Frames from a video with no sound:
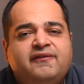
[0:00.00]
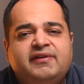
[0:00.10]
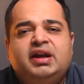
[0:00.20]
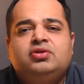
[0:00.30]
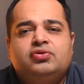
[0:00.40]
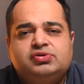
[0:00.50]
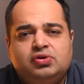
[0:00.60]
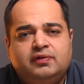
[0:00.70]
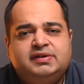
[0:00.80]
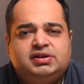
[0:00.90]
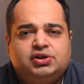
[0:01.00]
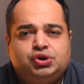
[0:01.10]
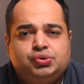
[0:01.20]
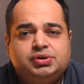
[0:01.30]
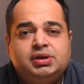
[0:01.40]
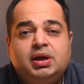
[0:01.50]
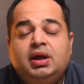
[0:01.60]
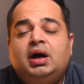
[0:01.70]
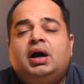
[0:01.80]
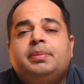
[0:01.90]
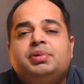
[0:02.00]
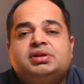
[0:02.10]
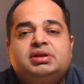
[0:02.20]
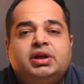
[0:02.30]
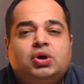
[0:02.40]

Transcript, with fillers: failed to resolve these issues. I personally